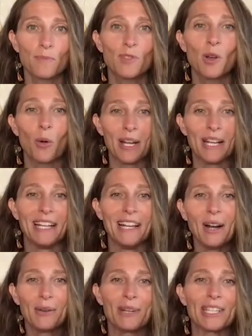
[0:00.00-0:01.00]
So
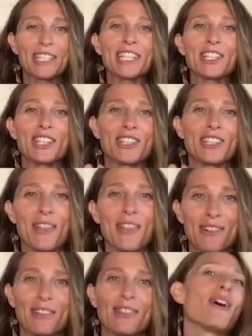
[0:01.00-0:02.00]
we teach each
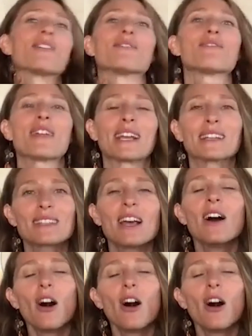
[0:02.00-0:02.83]
other a lot of things.